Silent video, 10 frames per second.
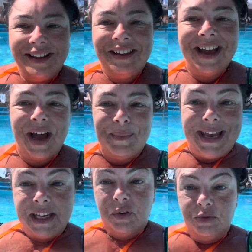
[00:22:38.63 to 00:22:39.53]
I
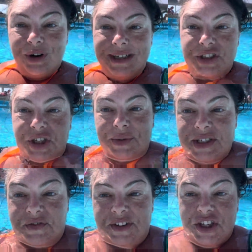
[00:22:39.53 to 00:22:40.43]
may give up trying to do
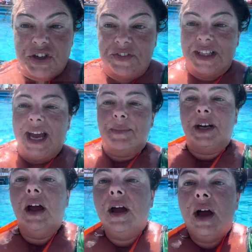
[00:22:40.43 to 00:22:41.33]
this and finish off in the cabin.
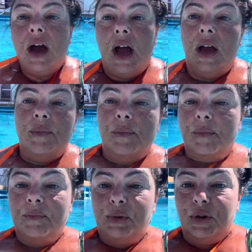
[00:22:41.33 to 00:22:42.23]

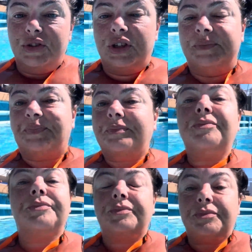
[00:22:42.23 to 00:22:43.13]
But
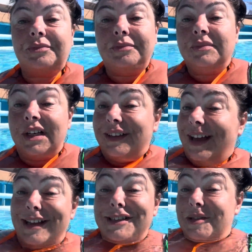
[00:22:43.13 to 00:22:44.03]

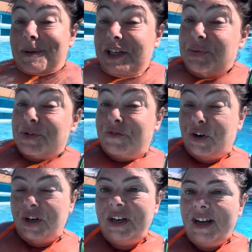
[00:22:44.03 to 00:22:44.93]
yeah, so the beach was
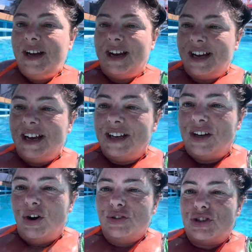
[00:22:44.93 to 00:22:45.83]
fun. I
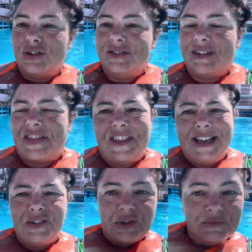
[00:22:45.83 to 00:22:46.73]
got, I
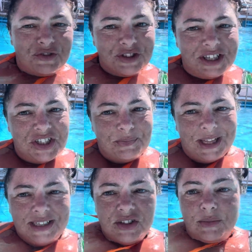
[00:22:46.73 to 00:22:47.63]
think, some footage of
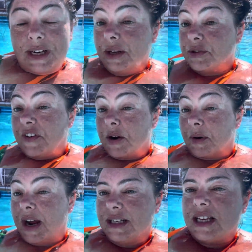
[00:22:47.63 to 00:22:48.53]
planes coming in. It was very
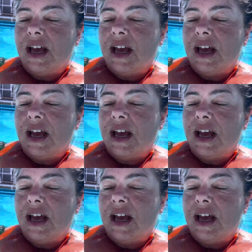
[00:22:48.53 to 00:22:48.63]
bright.